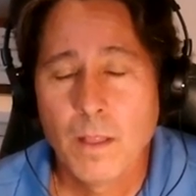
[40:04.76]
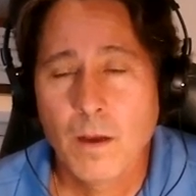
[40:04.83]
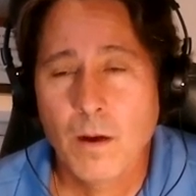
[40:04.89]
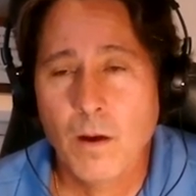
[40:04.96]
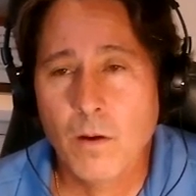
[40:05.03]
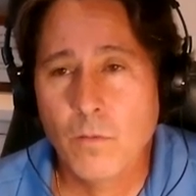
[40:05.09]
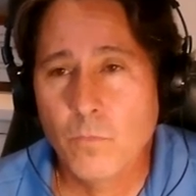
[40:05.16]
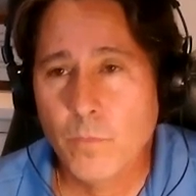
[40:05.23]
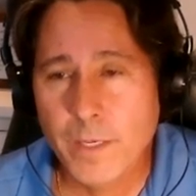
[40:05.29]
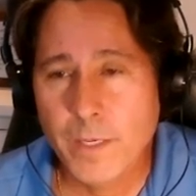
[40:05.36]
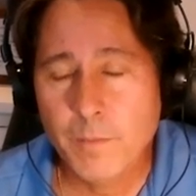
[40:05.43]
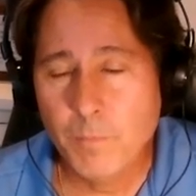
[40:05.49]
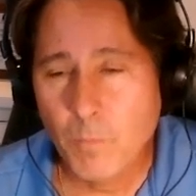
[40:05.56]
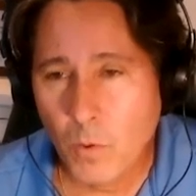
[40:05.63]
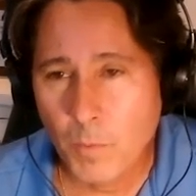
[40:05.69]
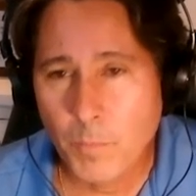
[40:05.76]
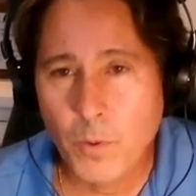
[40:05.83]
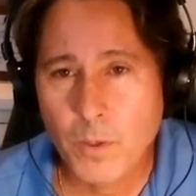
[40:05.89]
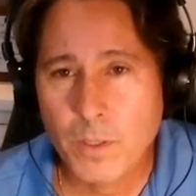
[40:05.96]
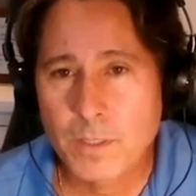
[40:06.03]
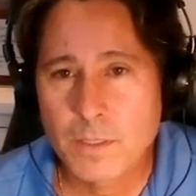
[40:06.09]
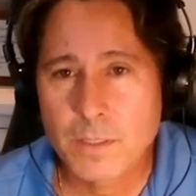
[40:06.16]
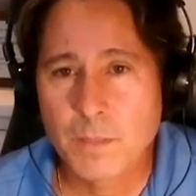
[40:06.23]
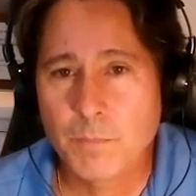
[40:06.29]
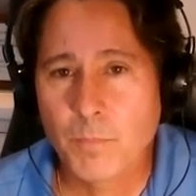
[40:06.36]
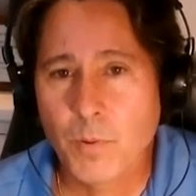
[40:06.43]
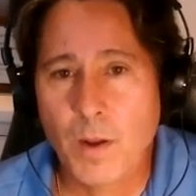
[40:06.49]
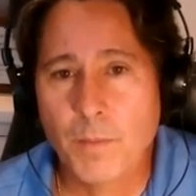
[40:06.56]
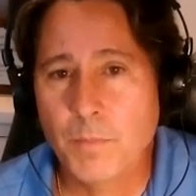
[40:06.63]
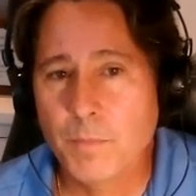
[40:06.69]
are reading more books than
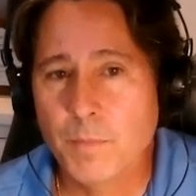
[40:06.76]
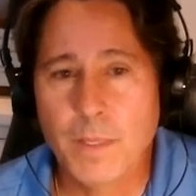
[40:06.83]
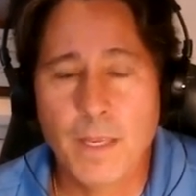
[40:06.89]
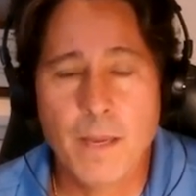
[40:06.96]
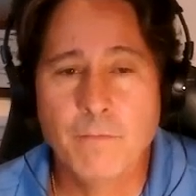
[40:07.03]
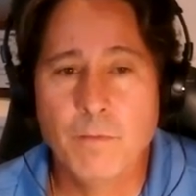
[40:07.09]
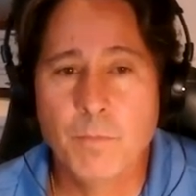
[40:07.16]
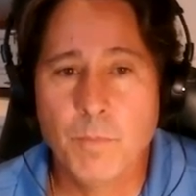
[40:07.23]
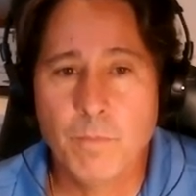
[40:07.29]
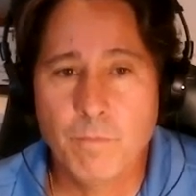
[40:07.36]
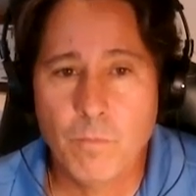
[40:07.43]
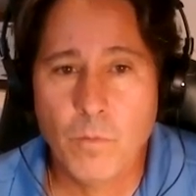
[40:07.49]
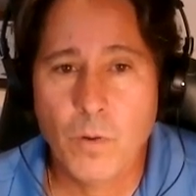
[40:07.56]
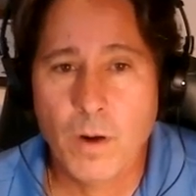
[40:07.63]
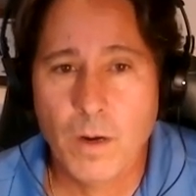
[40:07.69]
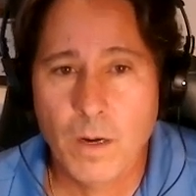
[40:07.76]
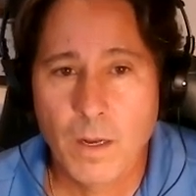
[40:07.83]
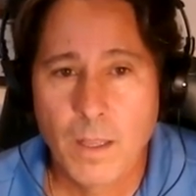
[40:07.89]
probably ever before.